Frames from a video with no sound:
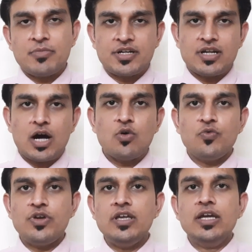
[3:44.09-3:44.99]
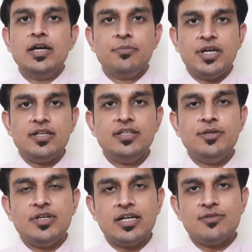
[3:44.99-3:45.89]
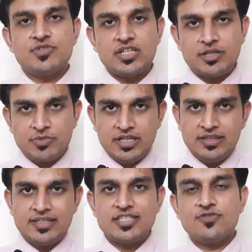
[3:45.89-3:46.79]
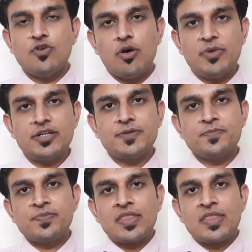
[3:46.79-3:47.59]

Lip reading: but now we made the income statement in this format.